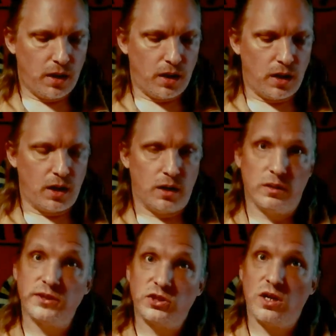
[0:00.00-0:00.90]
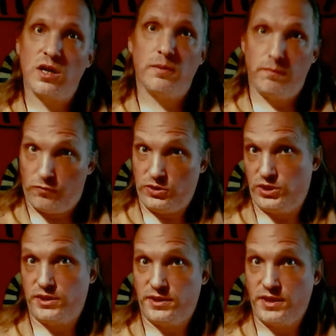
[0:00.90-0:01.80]
Let's talk for
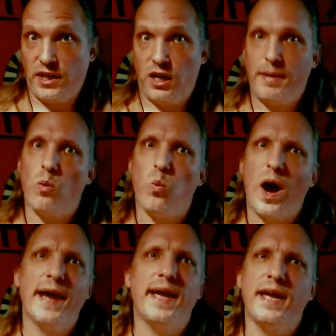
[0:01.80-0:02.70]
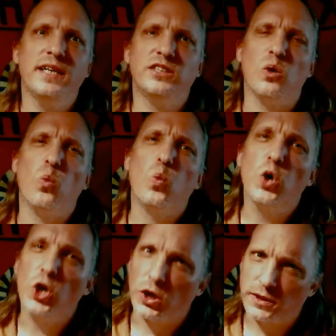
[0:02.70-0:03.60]
just a second about why hazing
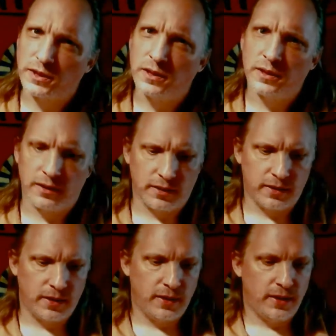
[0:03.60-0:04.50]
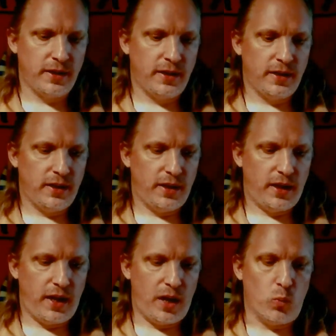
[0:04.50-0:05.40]
works
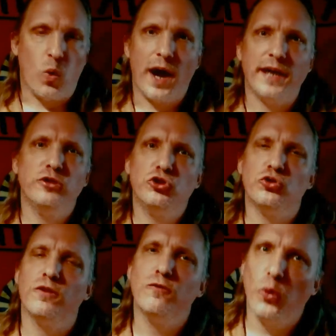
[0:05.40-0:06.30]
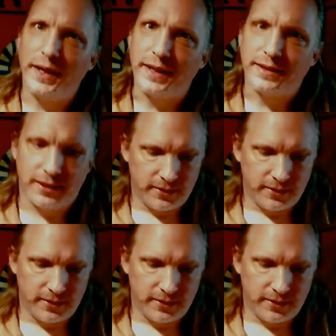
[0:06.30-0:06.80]
and why you should avoid it.